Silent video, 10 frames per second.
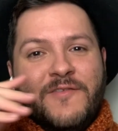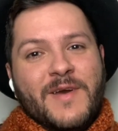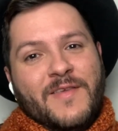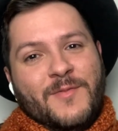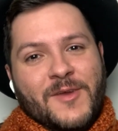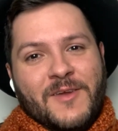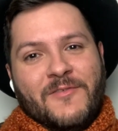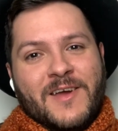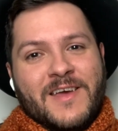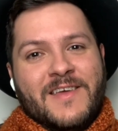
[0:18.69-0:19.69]
my spooky
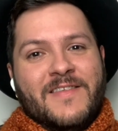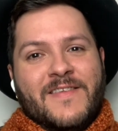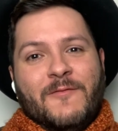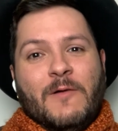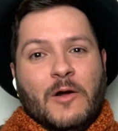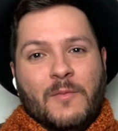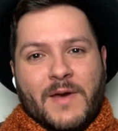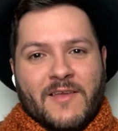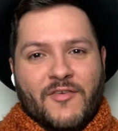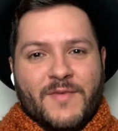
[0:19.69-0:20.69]
friends. Welcome
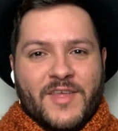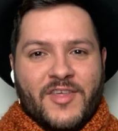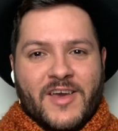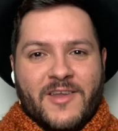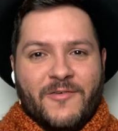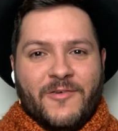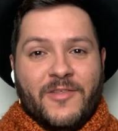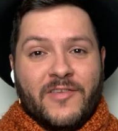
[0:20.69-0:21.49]
back to my channel.